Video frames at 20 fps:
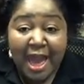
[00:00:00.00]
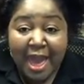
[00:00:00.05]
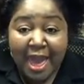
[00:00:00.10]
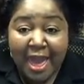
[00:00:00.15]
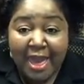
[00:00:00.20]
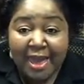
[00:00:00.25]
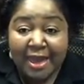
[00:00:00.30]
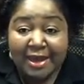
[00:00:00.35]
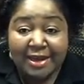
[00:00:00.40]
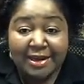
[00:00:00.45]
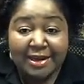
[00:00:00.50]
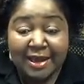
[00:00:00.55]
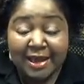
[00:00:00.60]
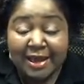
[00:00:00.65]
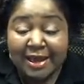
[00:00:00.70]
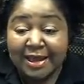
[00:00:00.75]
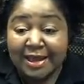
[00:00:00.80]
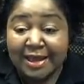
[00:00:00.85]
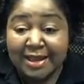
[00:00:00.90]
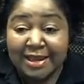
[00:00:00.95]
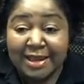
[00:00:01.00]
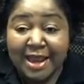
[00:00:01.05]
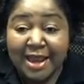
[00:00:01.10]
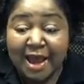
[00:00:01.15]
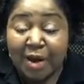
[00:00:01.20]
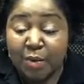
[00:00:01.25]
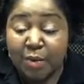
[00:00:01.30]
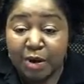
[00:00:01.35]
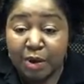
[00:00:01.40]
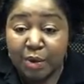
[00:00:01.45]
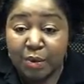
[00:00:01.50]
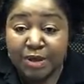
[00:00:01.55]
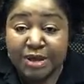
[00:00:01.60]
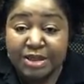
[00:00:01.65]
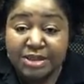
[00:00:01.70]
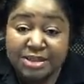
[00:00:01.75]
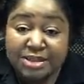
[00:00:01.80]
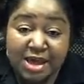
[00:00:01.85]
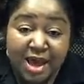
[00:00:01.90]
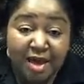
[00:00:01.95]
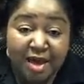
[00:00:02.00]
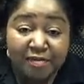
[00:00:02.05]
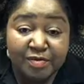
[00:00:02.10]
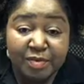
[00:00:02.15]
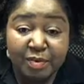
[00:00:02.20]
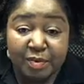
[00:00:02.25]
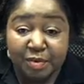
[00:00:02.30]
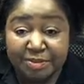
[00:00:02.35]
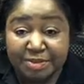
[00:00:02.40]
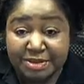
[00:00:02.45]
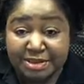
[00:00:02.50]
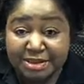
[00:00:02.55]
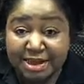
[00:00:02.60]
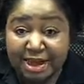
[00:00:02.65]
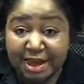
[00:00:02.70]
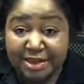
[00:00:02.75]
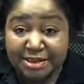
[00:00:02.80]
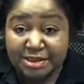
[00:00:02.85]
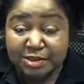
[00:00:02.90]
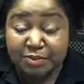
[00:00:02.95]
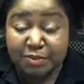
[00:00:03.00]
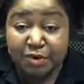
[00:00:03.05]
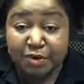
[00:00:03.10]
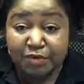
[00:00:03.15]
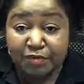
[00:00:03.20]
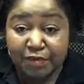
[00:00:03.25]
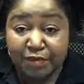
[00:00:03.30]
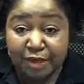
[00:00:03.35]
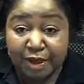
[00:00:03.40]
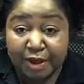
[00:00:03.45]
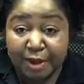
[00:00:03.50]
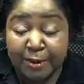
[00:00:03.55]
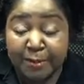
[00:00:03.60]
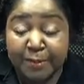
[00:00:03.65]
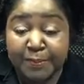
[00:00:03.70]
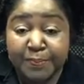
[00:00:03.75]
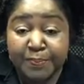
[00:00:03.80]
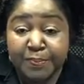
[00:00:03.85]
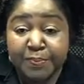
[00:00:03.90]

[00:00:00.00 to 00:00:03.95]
And, and now we're going into Every Woman's Guide to Beautiful Hair.